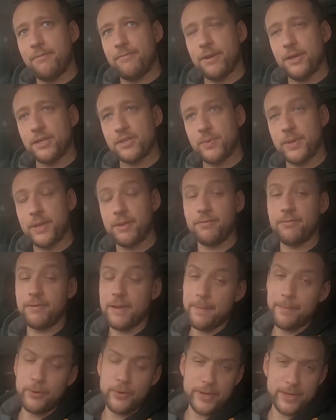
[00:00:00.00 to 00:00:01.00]
first week of
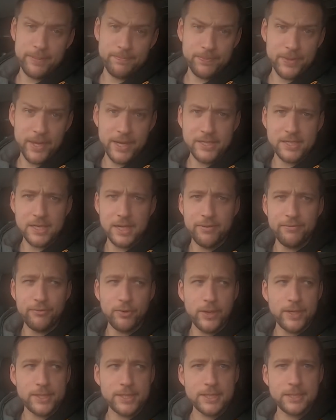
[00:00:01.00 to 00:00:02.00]
February. They
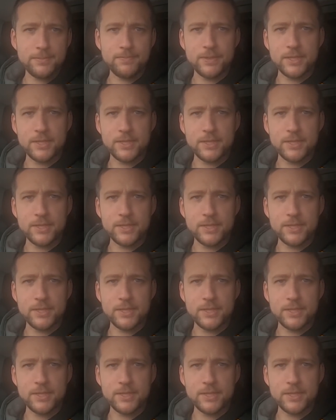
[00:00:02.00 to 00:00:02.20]
deliver it.